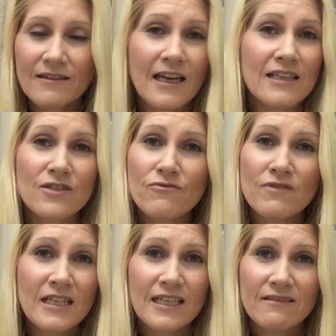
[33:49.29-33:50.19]
That's
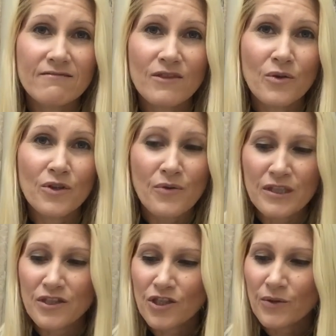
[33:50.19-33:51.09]
really all there
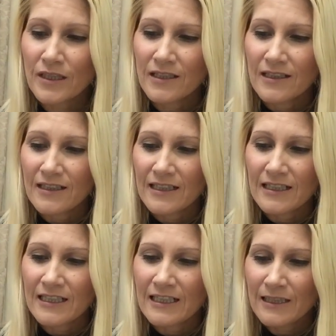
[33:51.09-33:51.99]
is to it.
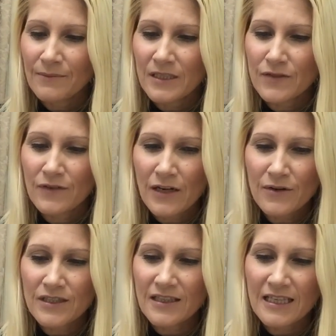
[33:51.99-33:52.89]
As far
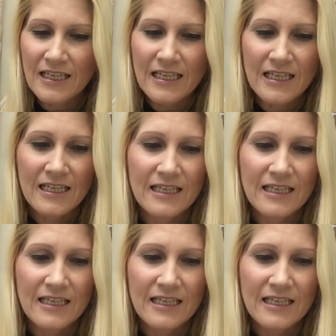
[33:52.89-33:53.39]
as the